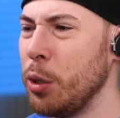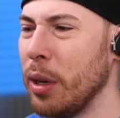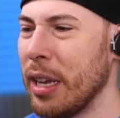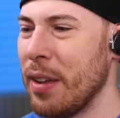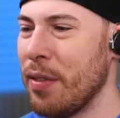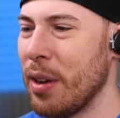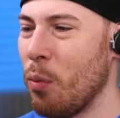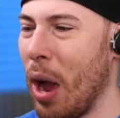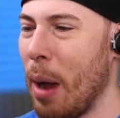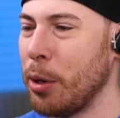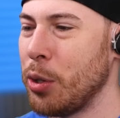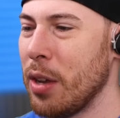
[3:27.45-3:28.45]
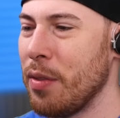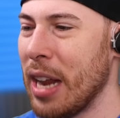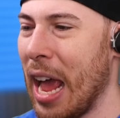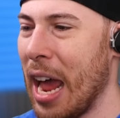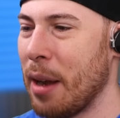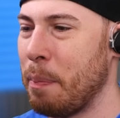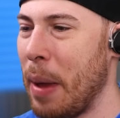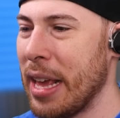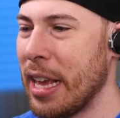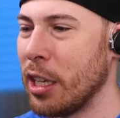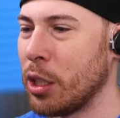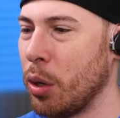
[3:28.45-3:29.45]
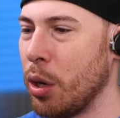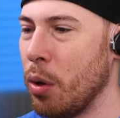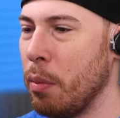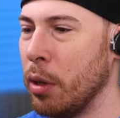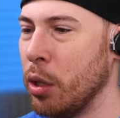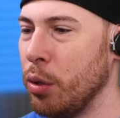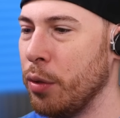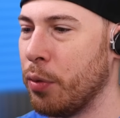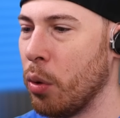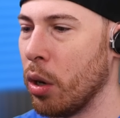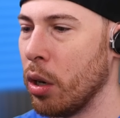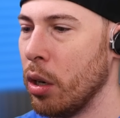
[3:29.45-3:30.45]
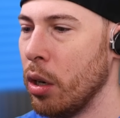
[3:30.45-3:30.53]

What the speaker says: you even, why would you even add baking soda to a balloon for?